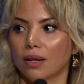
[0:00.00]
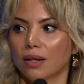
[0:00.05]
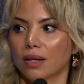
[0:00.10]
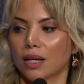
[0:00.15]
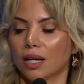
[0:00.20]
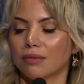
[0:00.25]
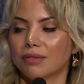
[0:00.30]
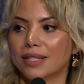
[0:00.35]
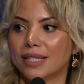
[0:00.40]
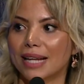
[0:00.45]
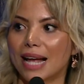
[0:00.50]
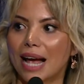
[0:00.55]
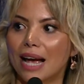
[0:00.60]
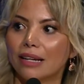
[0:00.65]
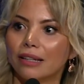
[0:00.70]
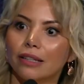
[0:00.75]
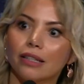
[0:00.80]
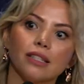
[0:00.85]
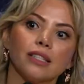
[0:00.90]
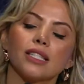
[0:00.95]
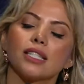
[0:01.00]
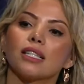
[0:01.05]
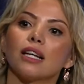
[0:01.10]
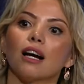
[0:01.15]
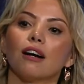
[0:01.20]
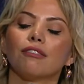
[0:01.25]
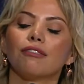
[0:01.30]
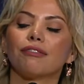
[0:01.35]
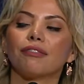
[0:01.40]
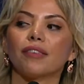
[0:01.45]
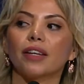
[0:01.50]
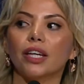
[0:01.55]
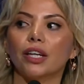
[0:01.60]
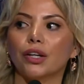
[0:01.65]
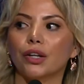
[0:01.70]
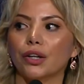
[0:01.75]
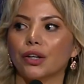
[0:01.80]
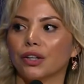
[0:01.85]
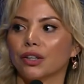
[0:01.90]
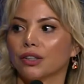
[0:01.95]
of sadness, of
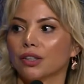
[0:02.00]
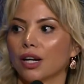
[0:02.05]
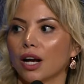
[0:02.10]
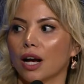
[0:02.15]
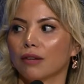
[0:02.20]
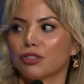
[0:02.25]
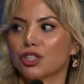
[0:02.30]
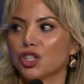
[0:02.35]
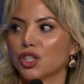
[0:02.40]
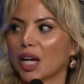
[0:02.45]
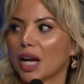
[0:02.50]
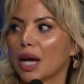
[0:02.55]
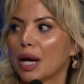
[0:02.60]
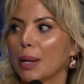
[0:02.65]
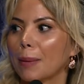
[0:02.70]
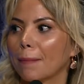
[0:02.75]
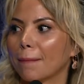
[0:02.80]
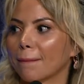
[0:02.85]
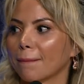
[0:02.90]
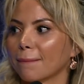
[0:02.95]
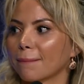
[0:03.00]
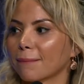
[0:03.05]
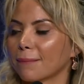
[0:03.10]
fear, of shame,